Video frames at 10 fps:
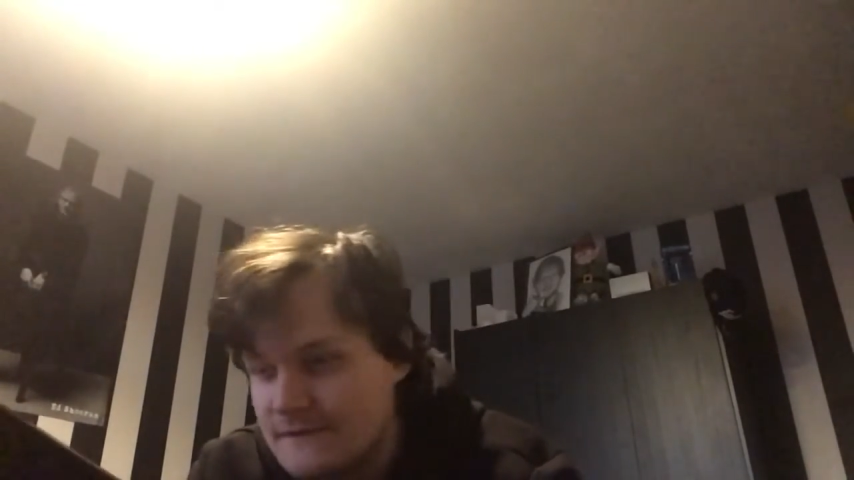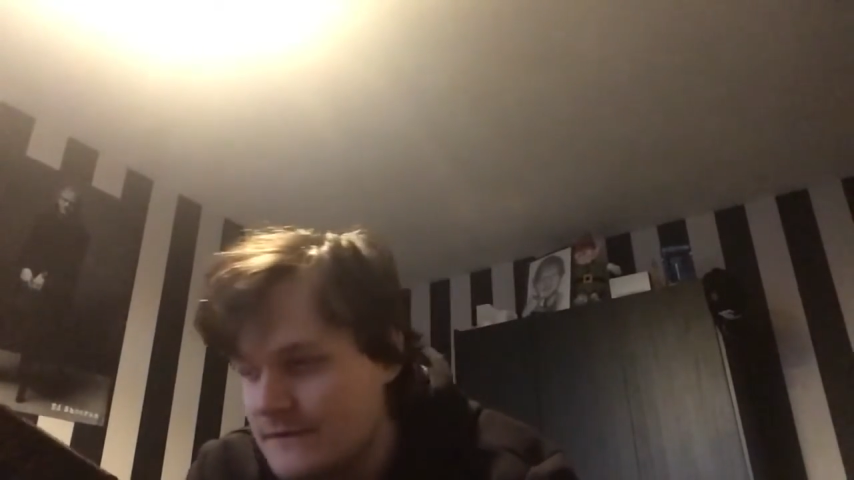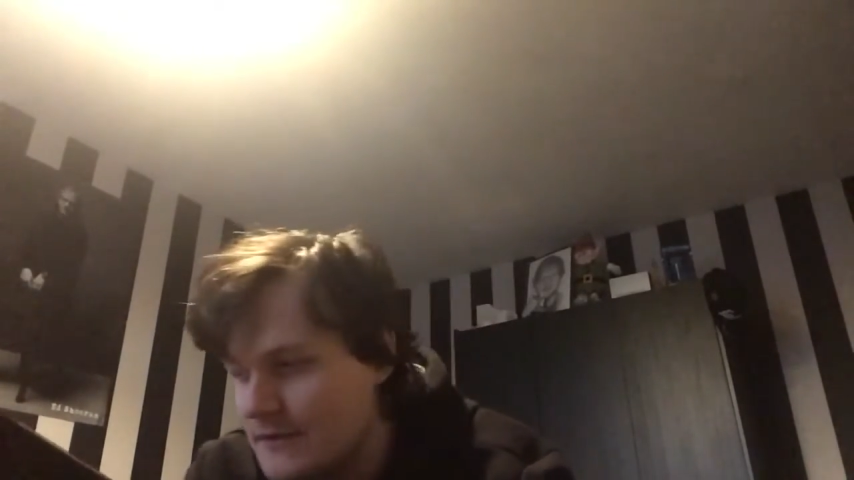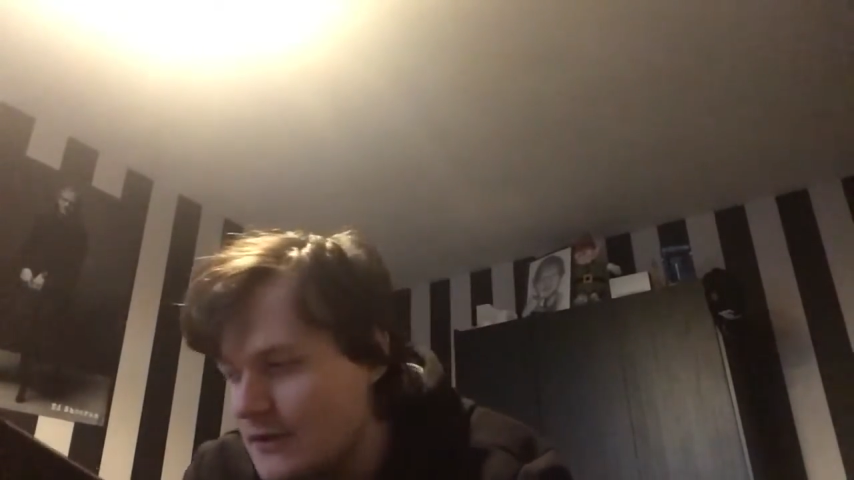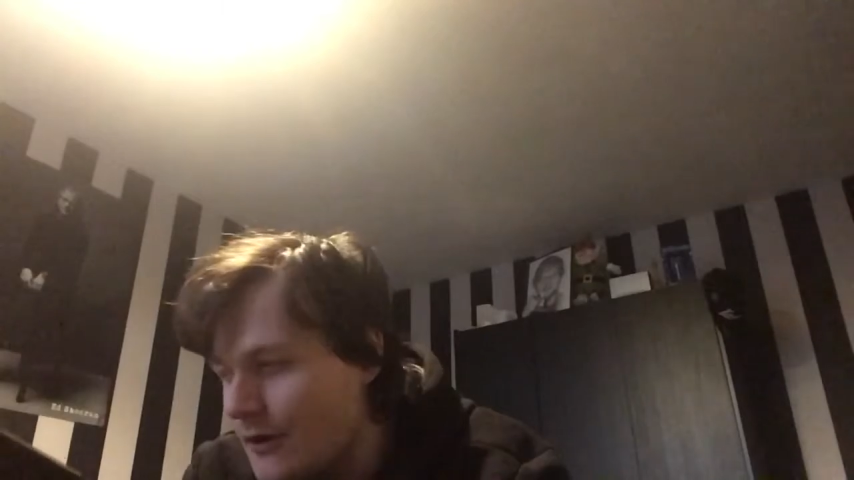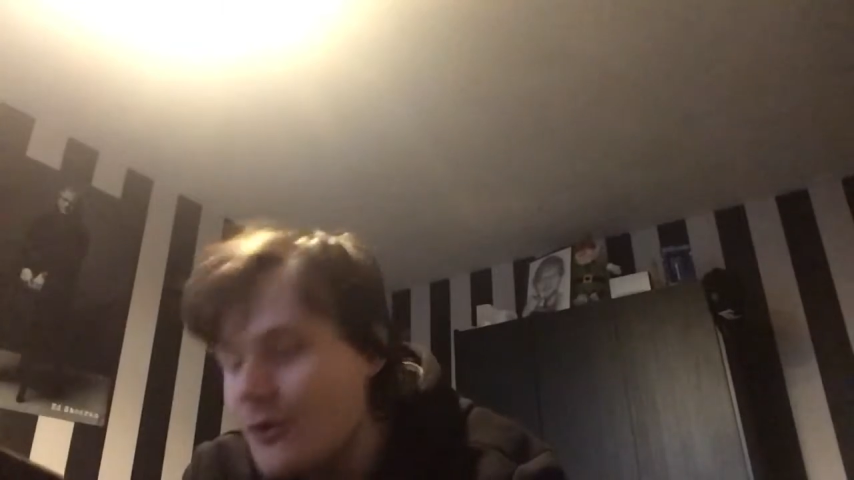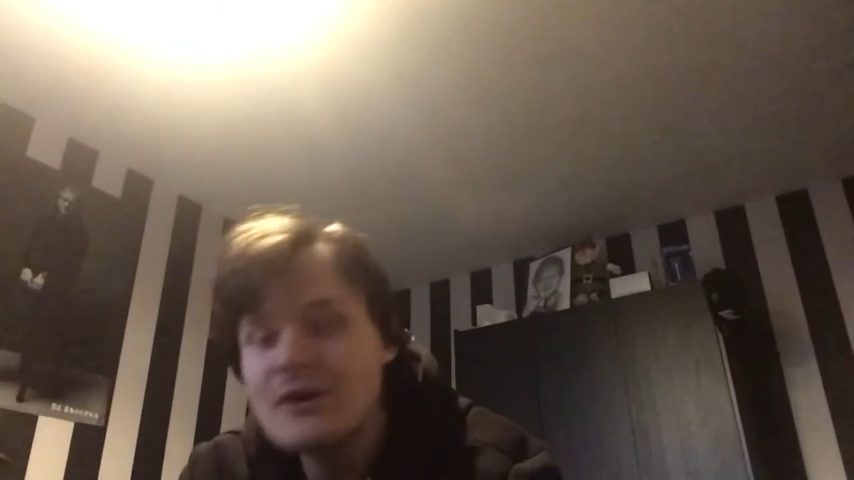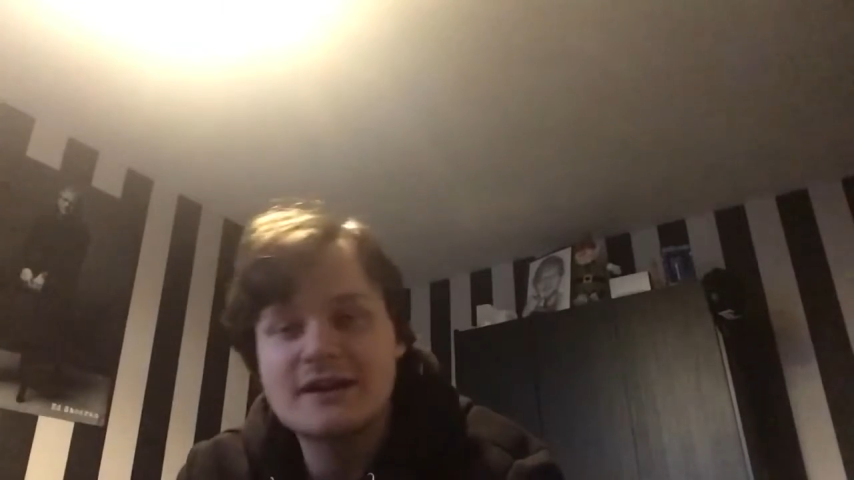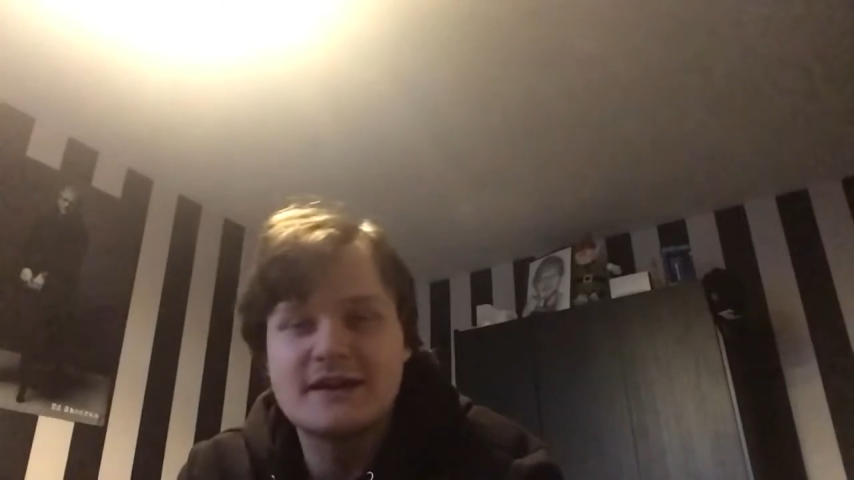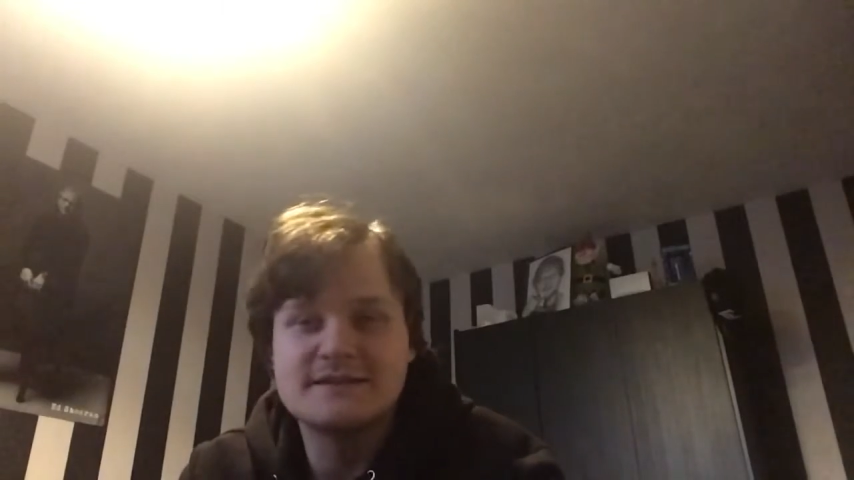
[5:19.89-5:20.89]
for
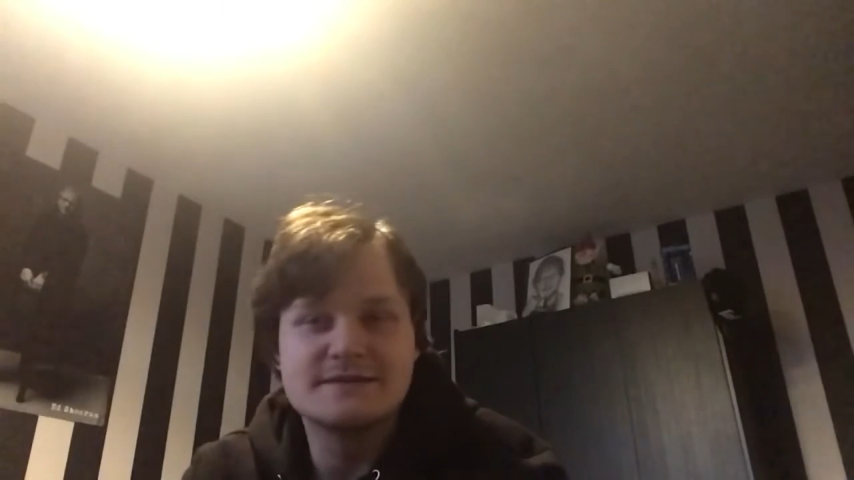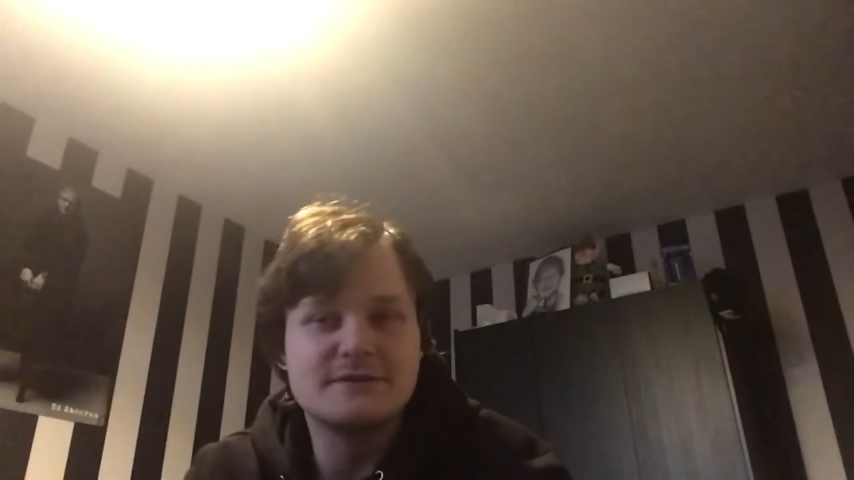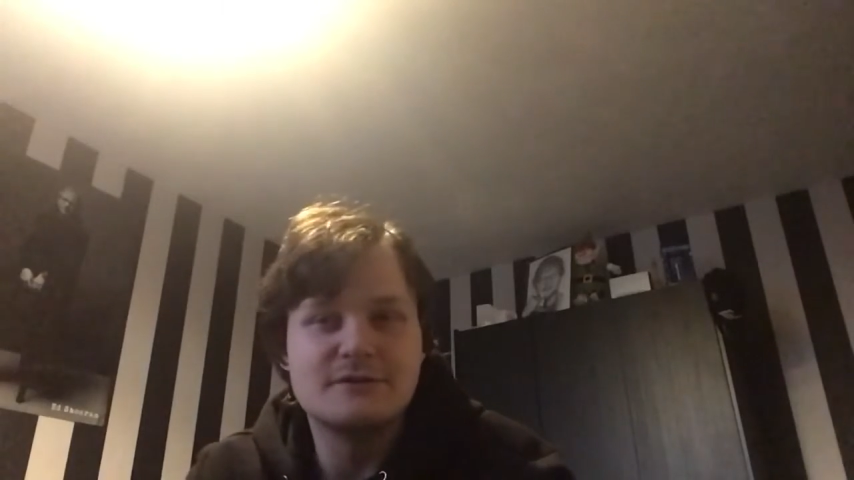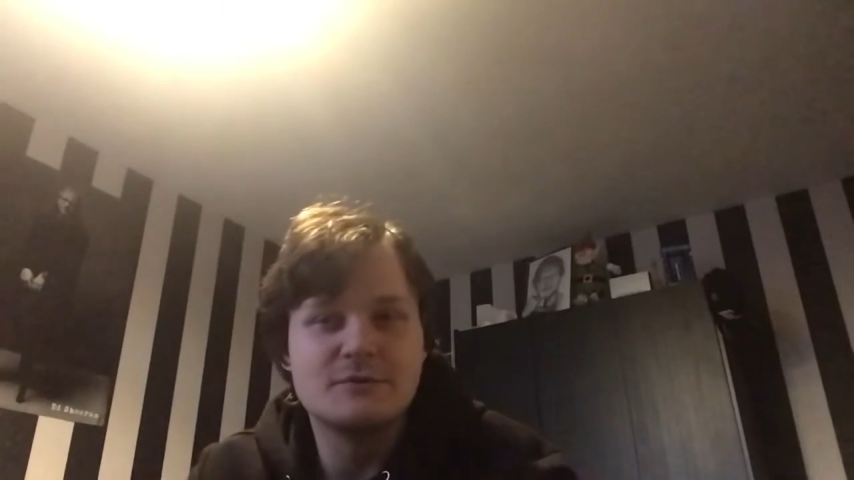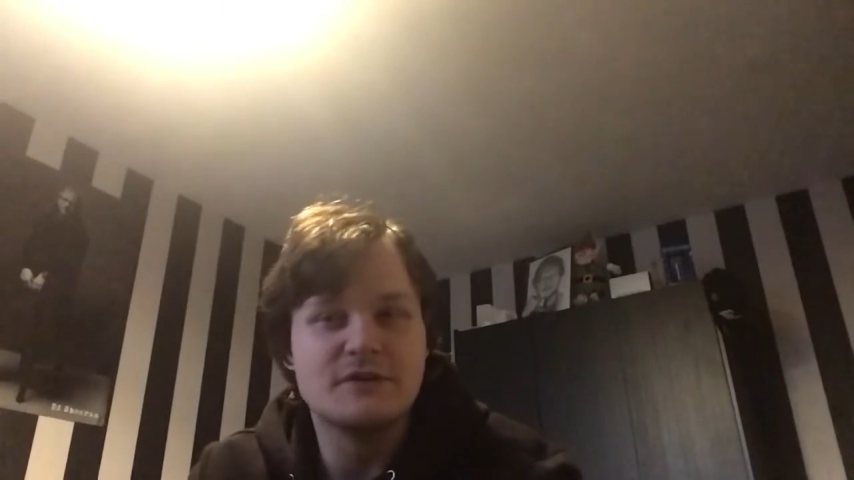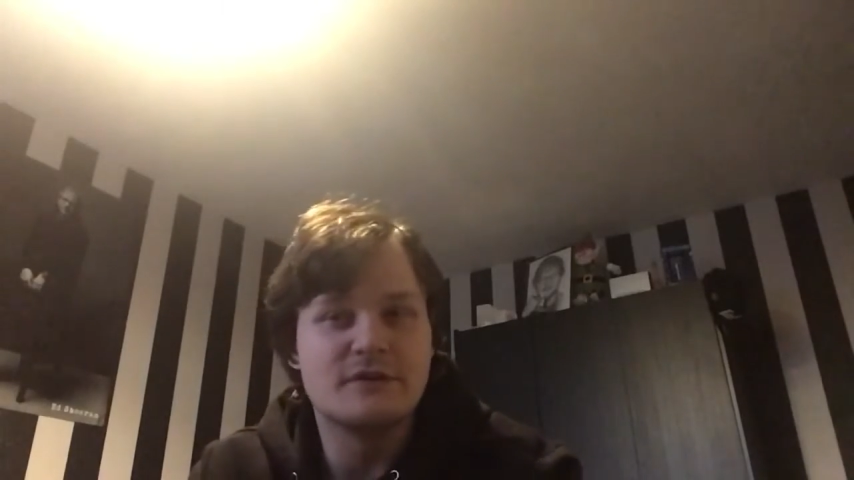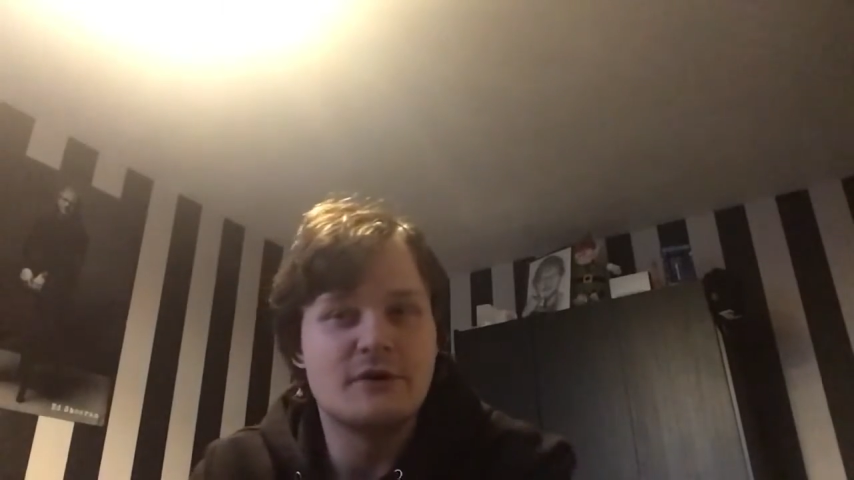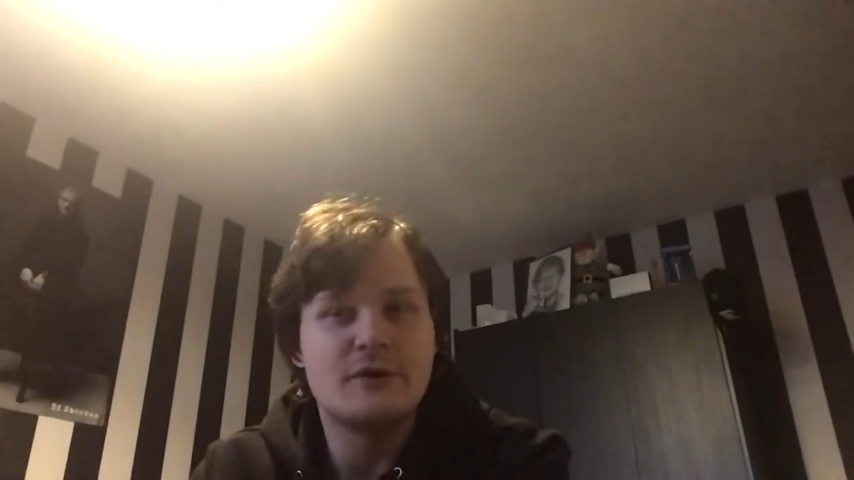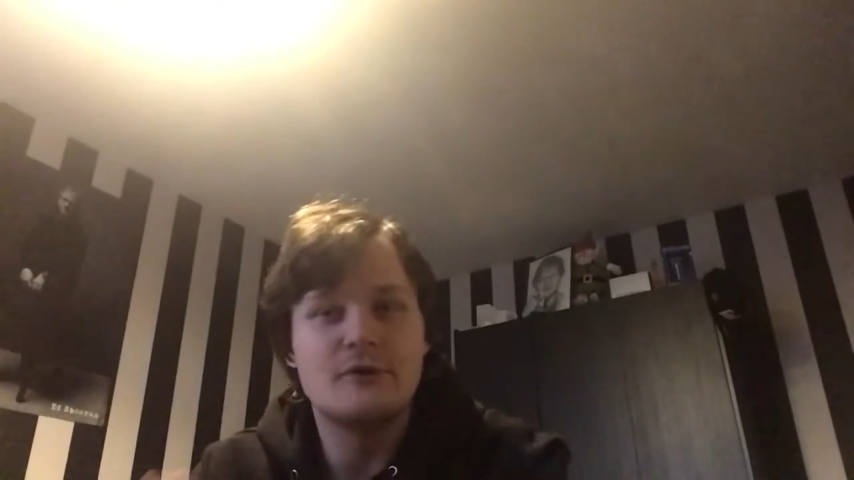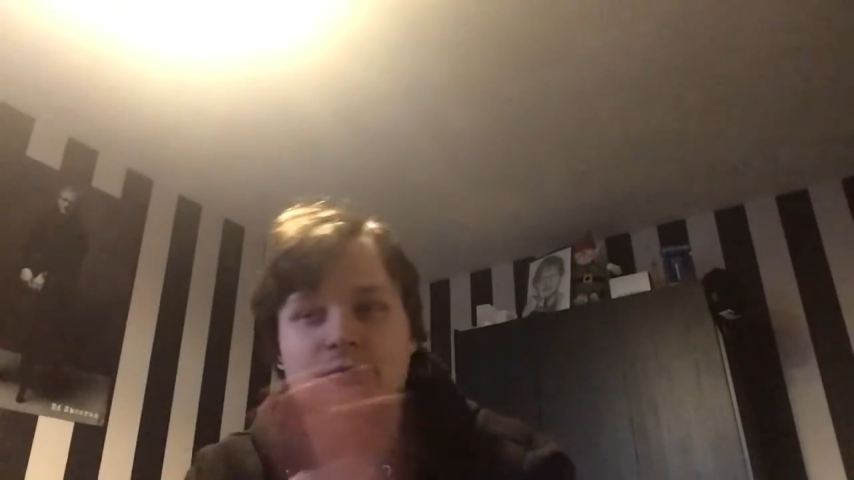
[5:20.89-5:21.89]
organising it all with
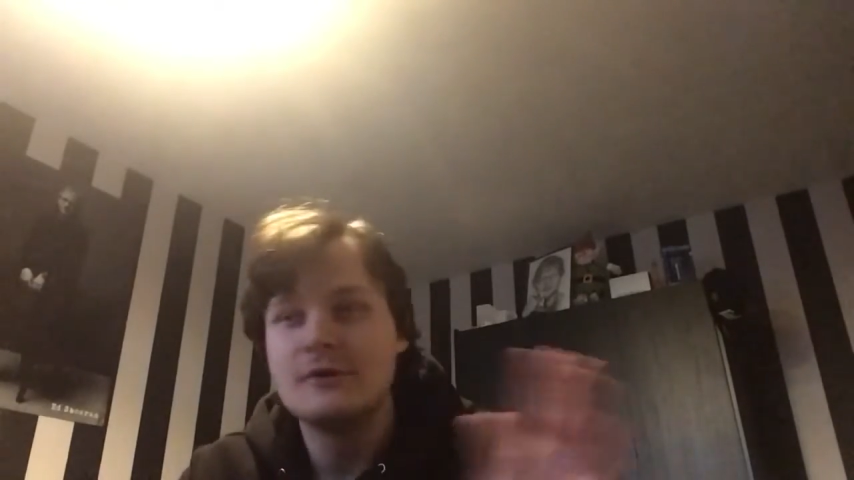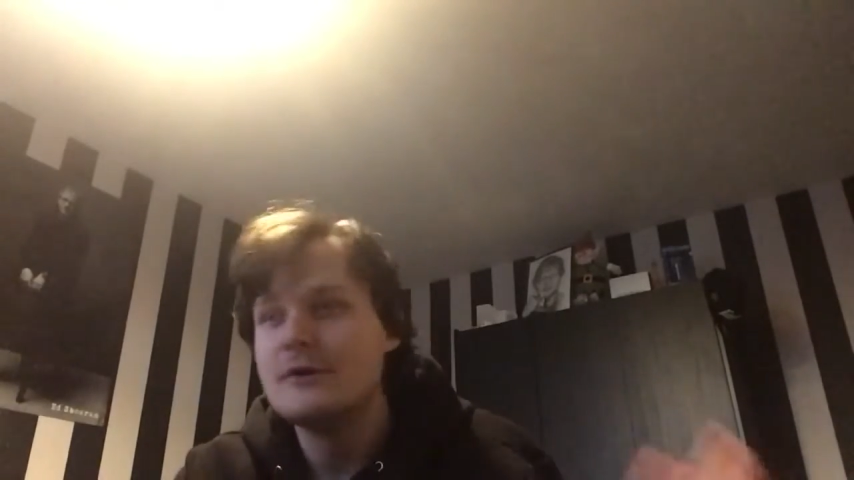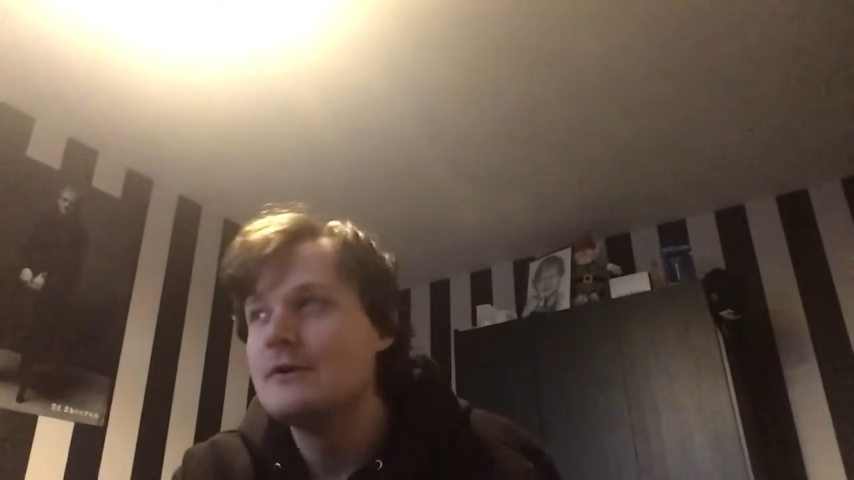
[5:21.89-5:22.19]
all